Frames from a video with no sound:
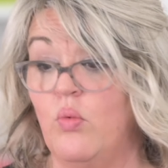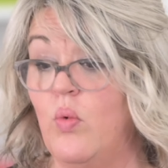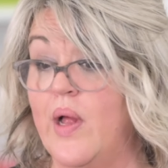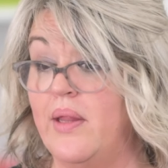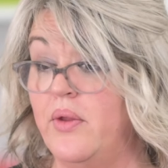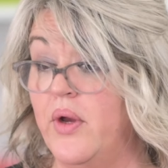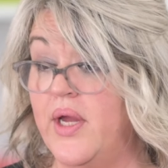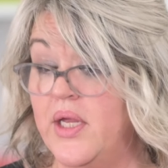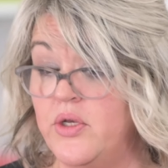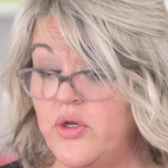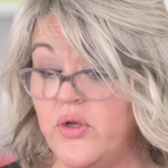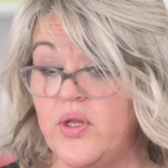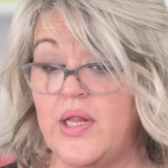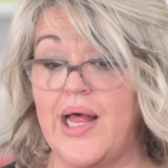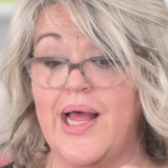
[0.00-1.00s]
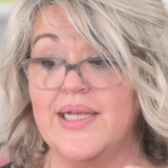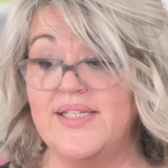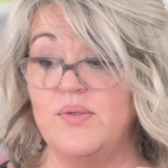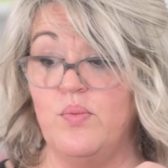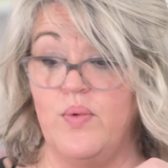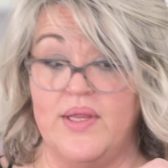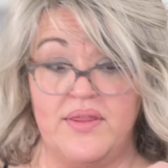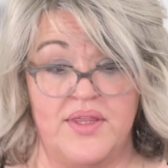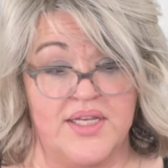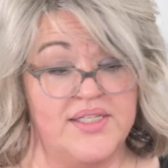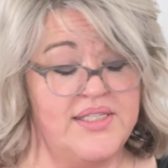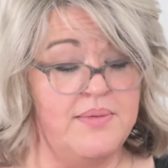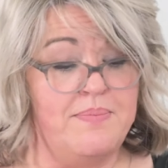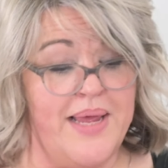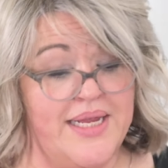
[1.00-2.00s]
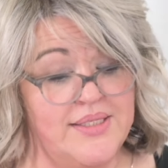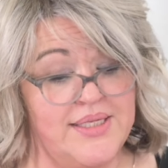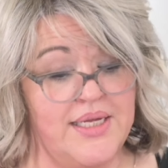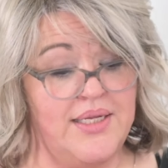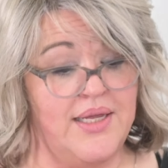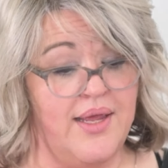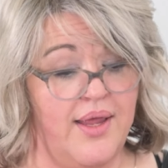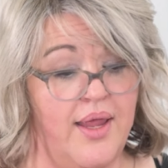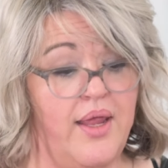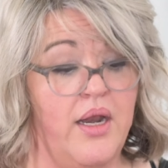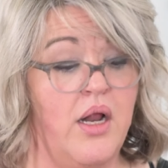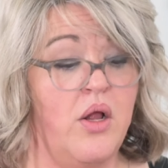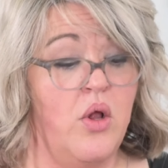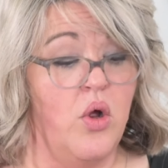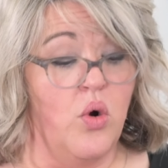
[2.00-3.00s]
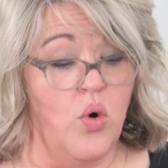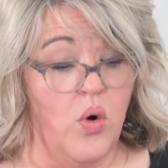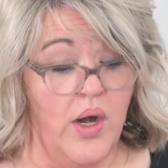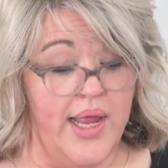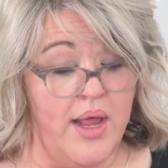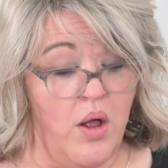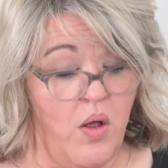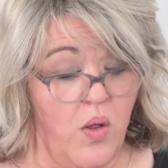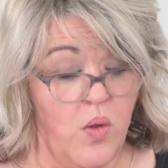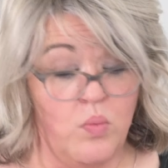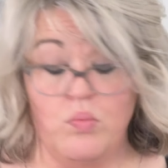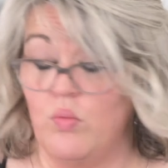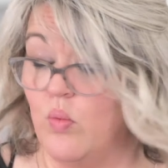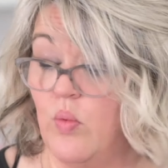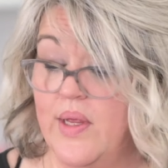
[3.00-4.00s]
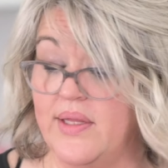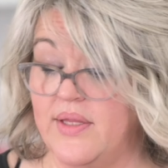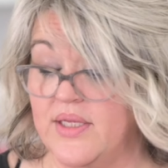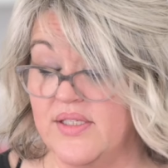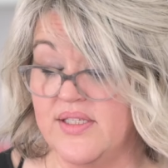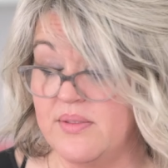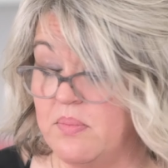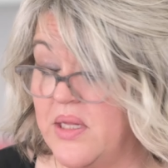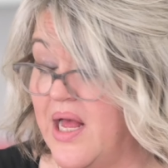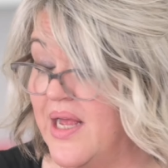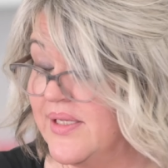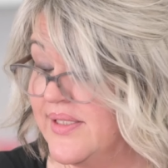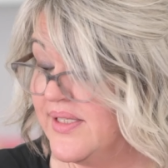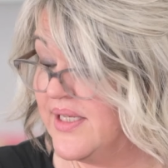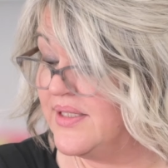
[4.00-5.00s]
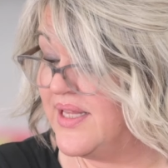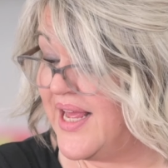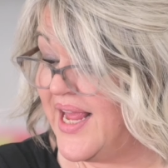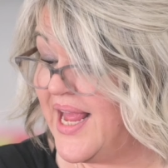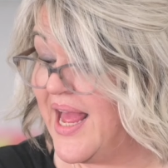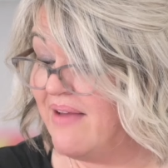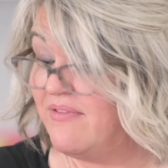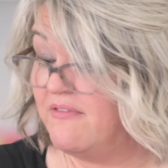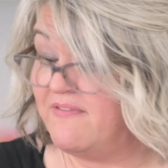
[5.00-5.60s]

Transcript: whether in your class with this amazing kit or at home with supplies that they have